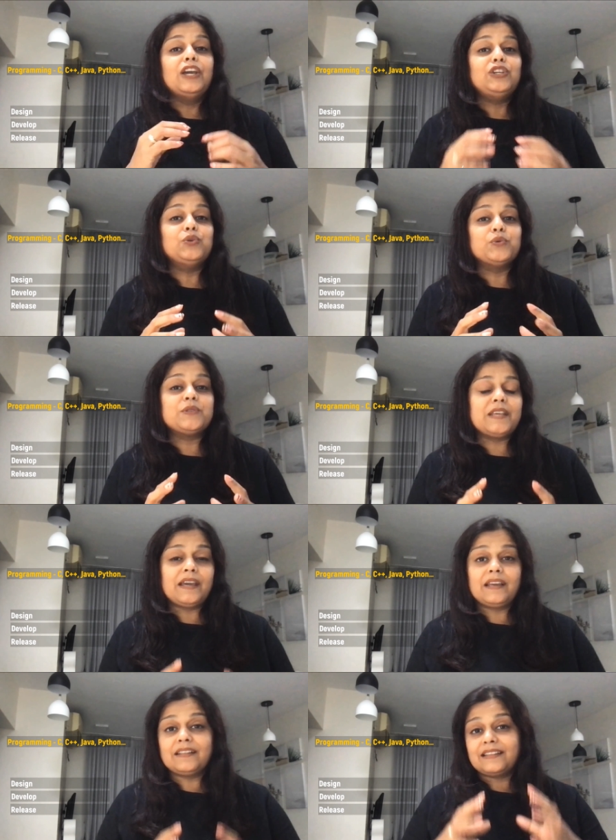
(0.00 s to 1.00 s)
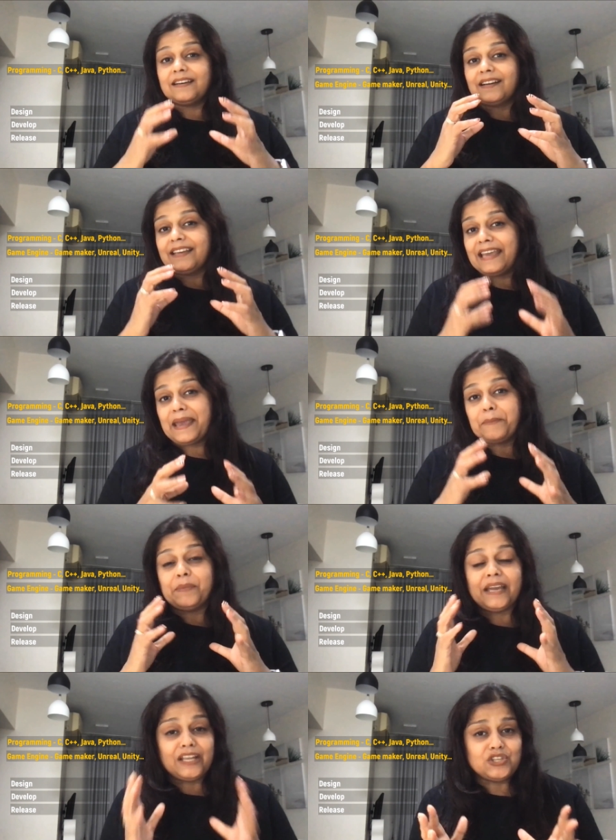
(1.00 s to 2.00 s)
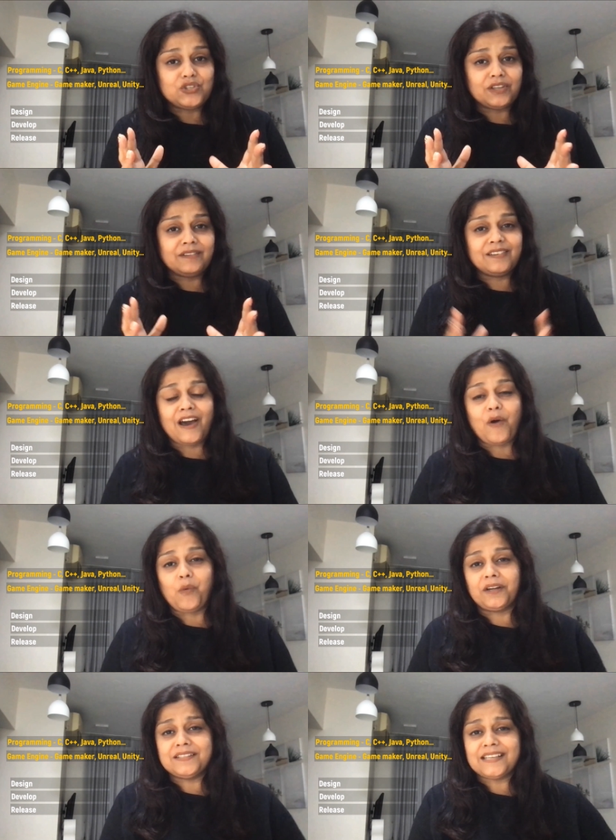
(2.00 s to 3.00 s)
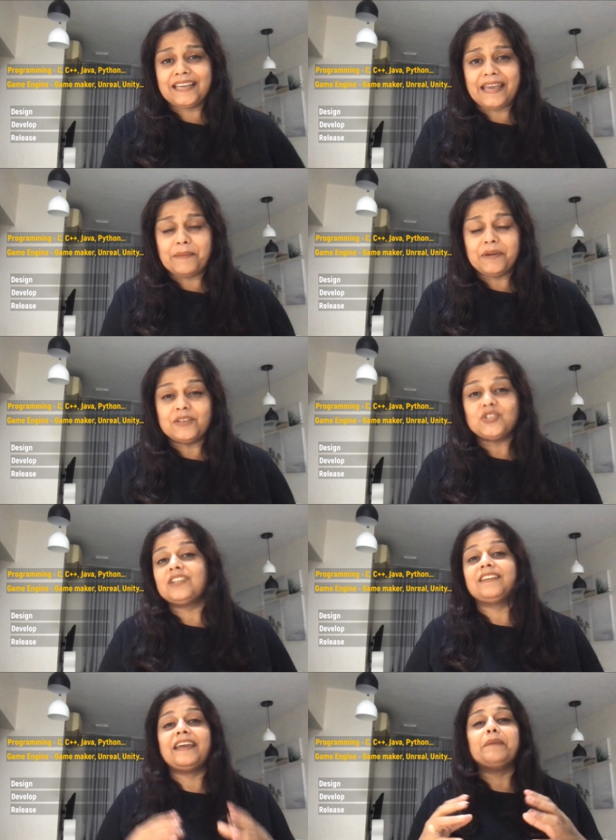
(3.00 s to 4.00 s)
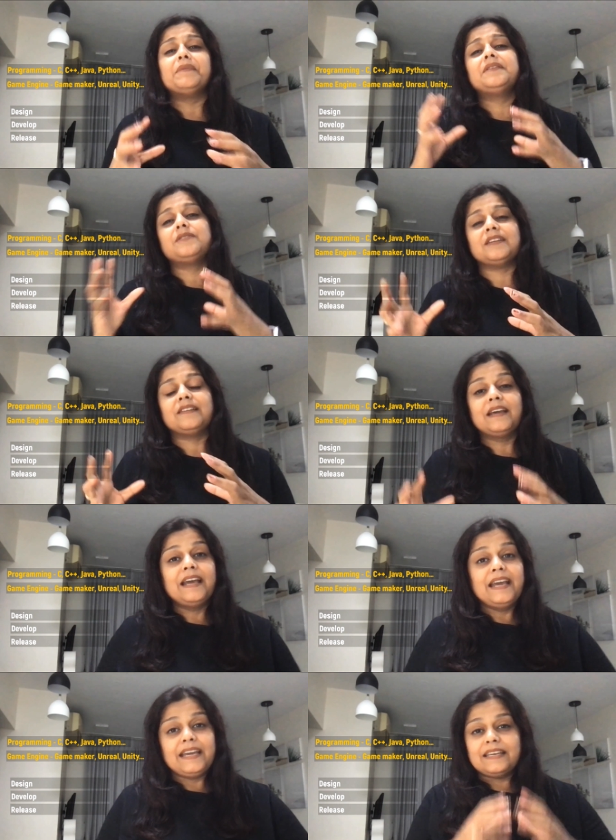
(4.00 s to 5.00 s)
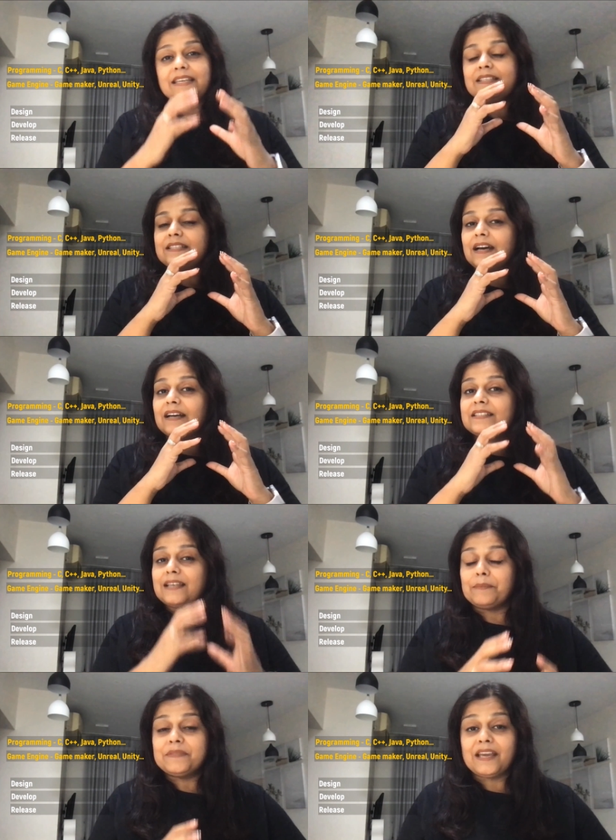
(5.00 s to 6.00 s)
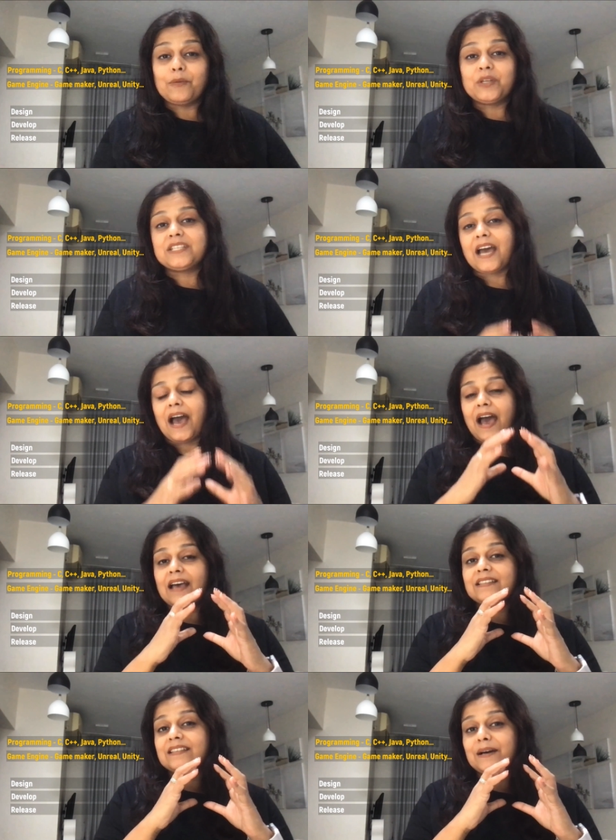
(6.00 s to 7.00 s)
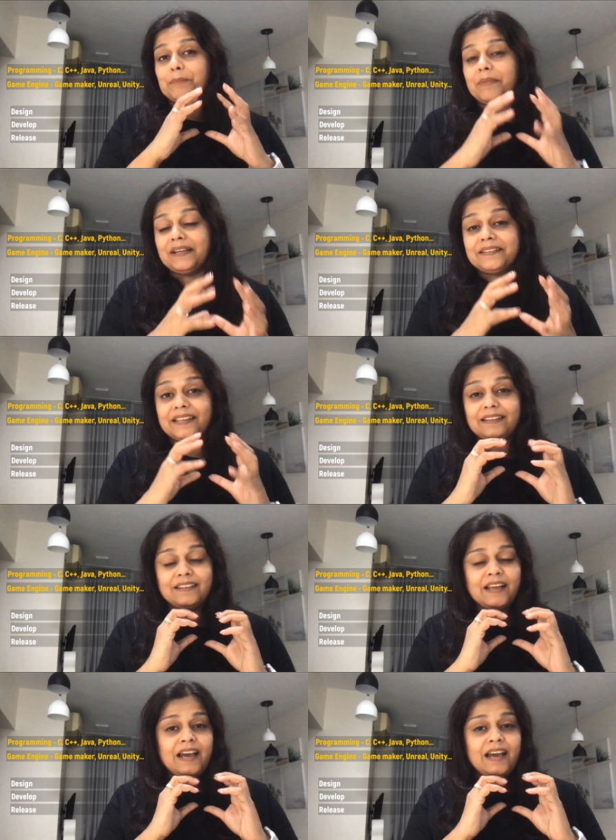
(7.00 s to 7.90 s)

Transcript: using the game engine now what is a game engine game engine is uh, something which has a built-in